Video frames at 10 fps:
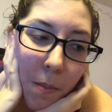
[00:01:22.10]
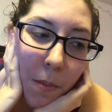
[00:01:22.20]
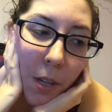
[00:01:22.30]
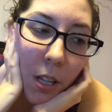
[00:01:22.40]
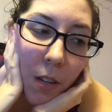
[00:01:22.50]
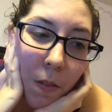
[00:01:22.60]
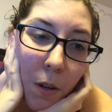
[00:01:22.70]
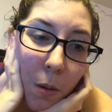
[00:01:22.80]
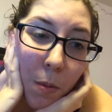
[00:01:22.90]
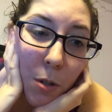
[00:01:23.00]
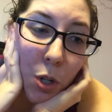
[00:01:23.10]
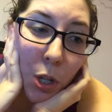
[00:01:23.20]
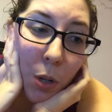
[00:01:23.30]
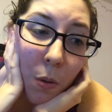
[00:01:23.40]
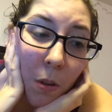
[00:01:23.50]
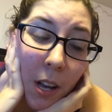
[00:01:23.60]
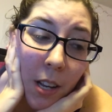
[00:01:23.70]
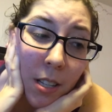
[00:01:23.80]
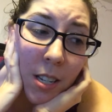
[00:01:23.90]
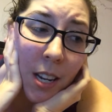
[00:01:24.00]
my life group was really cool
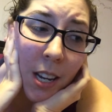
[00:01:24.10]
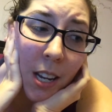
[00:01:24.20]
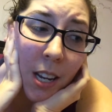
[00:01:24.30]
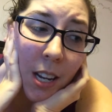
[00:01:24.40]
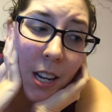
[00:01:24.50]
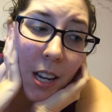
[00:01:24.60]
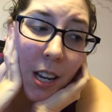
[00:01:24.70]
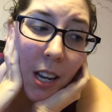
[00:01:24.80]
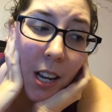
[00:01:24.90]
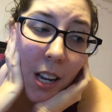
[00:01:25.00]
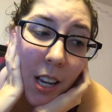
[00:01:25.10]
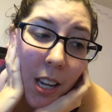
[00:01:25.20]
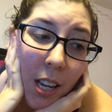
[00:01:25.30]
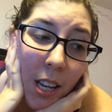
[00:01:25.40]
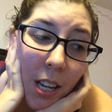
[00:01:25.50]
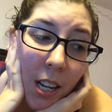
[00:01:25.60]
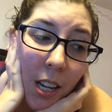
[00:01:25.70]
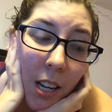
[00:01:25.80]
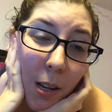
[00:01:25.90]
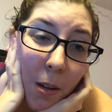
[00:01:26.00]
last night. And
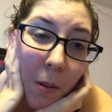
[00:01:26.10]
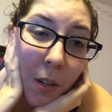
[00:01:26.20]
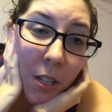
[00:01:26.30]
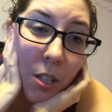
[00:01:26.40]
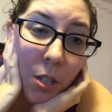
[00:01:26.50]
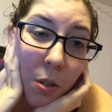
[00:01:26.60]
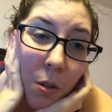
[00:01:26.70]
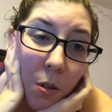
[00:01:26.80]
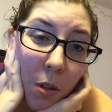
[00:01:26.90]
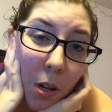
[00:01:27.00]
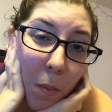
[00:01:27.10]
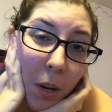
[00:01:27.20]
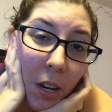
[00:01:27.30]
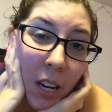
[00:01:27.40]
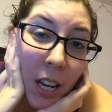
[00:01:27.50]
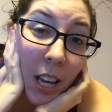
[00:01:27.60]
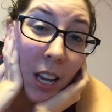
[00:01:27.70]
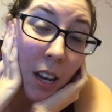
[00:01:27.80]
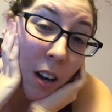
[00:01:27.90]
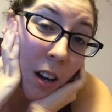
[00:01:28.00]
I want to do a Mary
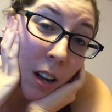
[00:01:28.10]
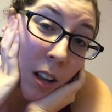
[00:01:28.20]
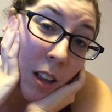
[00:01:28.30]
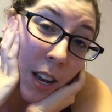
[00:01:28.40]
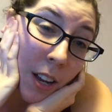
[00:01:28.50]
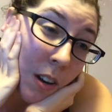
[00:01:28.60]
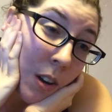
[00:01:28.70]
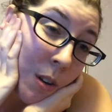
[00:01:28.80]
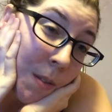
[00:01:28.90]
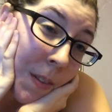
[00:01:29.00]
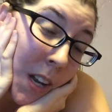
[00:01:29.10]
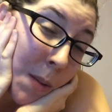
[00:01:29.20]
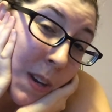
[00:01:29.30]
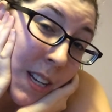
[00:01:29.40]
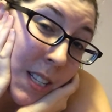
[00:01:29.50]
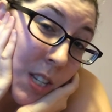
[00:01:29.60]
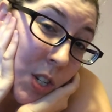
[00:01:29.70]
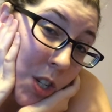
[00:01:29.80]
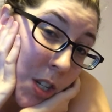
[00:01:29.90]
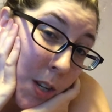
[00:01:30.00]
Kay haul. I don't know if anybody's
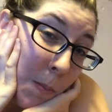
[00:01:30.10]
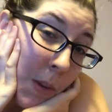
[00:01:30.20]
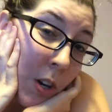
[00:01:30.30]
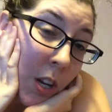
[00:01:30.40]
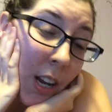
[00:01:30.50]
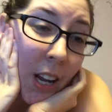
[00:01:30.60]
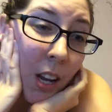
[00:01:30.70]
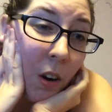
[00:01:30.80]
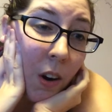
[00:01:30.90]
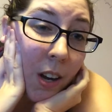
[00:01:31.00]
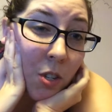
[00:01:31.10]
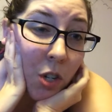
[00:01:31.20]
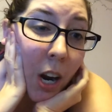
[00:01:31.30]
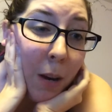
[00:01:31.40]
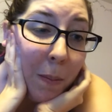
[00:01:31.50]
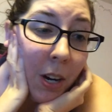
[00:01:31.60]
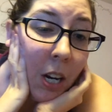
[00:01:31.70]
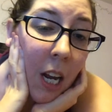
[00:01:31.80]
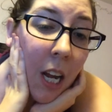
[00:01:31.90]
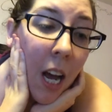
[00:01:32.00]
interested in Mary Kay or has tried Mary
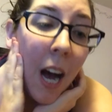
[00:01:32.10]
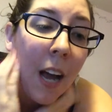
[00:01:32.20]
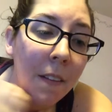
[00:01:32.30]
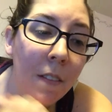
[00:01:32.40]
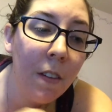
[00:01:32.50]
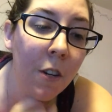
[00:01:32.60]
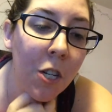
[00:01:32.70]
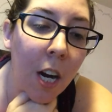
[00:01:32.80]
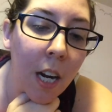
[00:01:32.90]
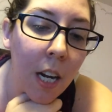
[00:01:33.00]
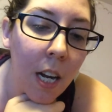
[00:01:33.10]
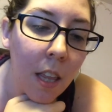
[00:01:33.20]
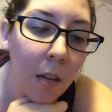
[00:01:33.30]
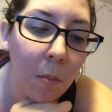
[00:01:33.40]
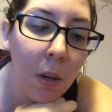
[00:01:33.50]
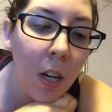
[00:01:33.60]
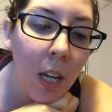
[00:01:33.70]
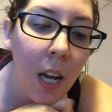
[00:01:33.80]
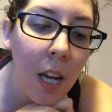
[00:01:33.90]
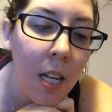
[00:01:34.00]
Kay. I have never tried anything Mary
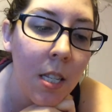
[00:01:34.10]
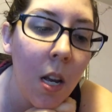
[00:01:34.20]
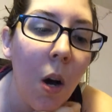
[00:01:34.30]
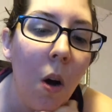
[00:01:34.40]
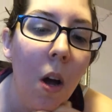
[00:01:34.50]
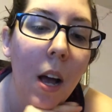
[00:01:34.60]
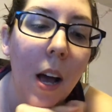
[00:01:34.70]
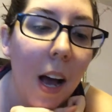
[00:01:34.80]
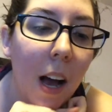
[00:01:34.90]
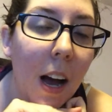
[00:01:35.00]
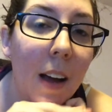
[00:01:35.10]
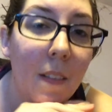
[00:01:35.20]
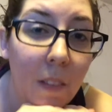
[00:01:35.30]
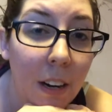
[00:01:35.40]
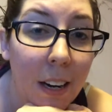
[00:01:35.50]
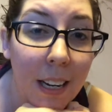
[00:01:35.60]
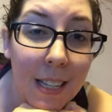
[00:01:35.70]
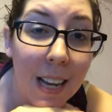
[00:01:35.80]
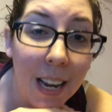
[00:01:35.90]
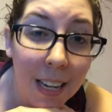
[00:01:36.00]
Kay, so I'm very
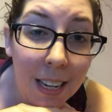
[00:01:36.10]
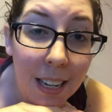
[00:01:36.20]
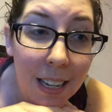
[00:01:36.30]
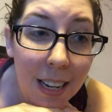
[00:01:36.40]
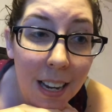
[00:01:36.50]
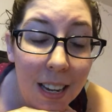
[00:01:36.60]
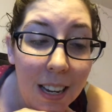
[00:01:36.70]
excited.